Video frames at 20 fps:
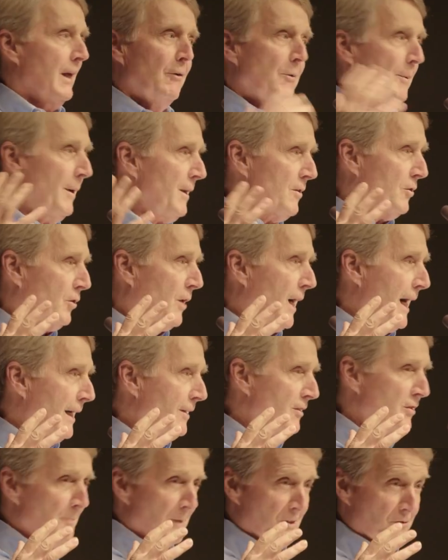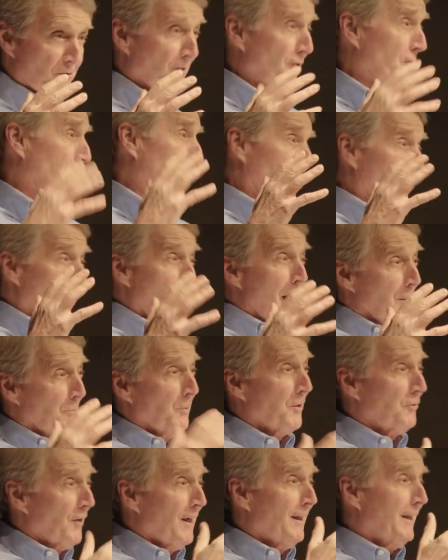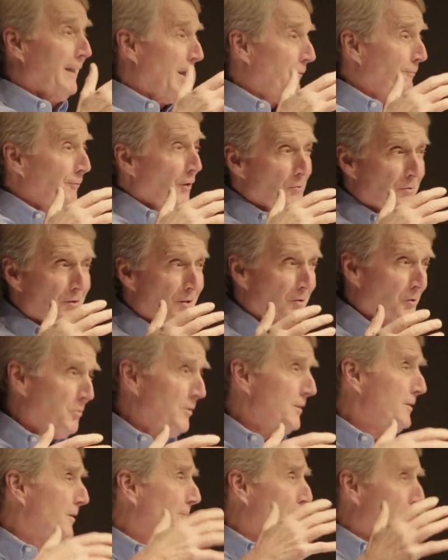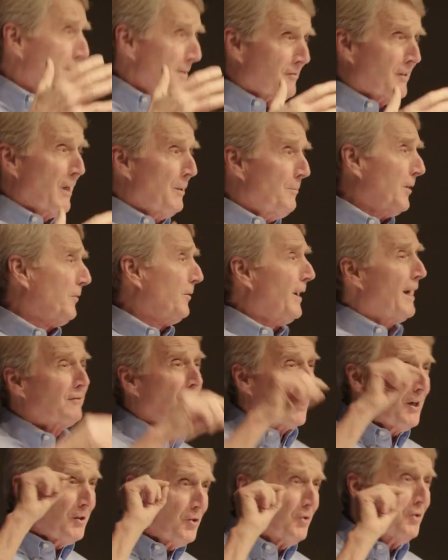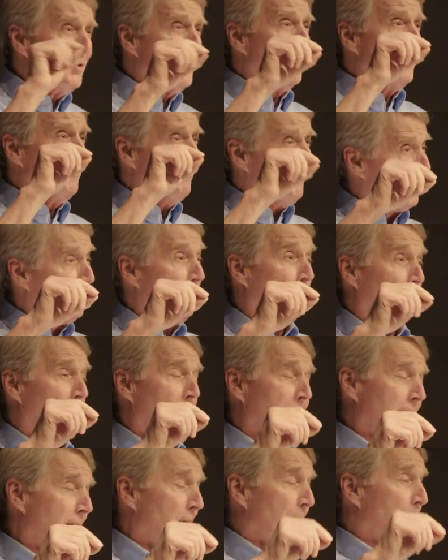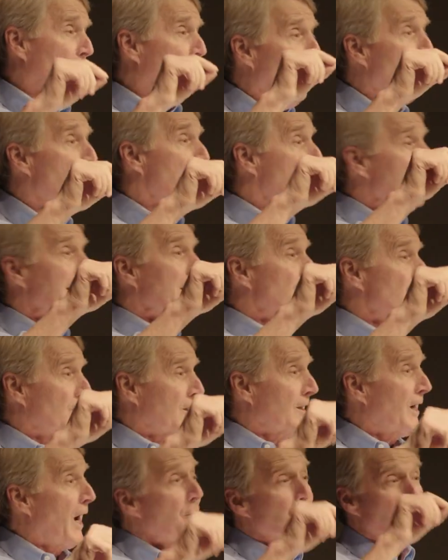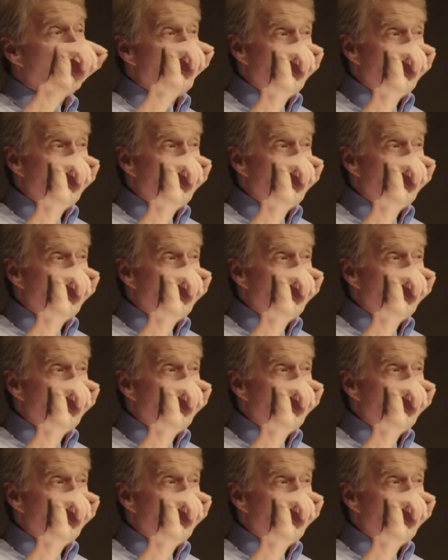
Everybody in the Dukakis administration said, wait, we're trying to get votes in Quincy from these Democrats, and you're going to, I ended up co-managing a